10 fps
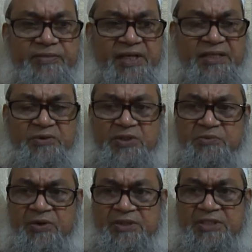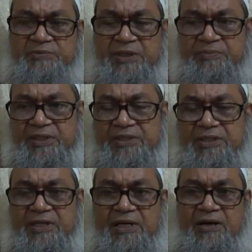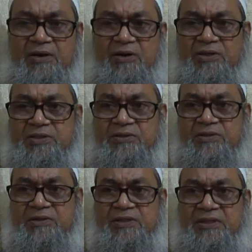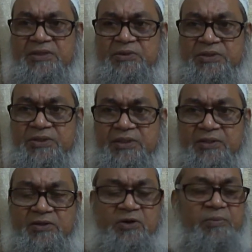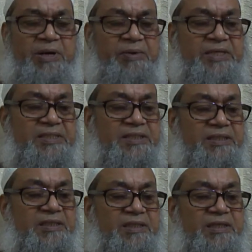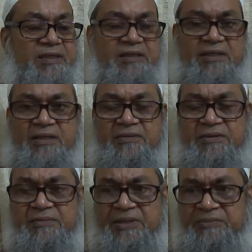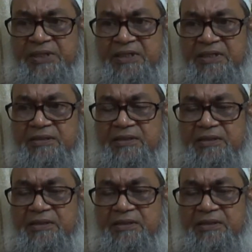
used for this purpose, Also used tobramycin, a better